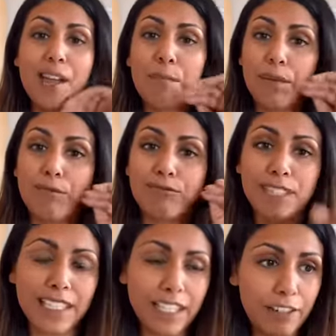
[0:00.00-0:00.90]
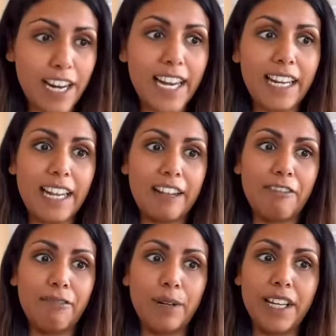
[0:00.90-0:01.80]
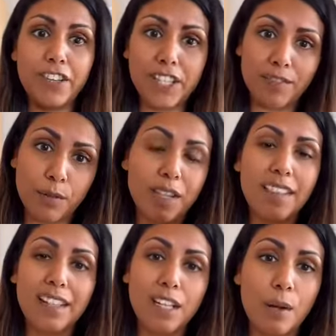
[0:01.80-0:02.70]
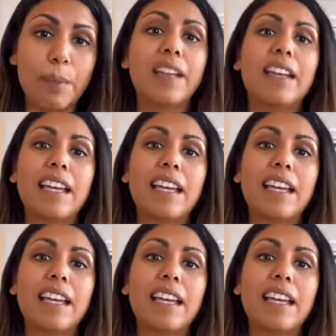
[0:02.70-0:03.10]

Be really great if we can just avoid that topic.